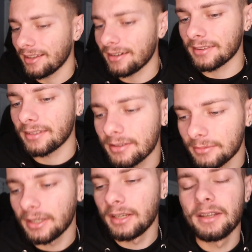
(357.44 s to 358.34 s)
locked up
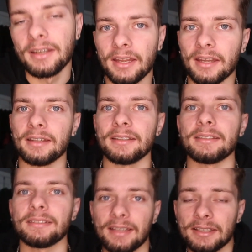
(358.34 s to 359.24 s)

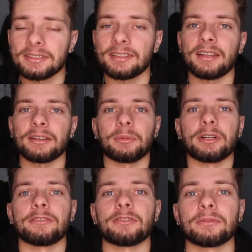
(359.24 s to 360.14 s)
and that's a lot of
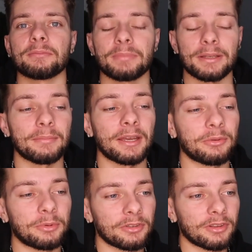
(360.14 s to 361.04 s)
money for being
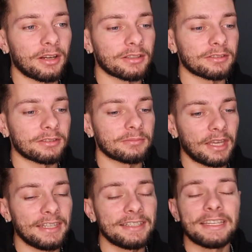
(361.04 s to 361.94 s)
made when you're locked up and he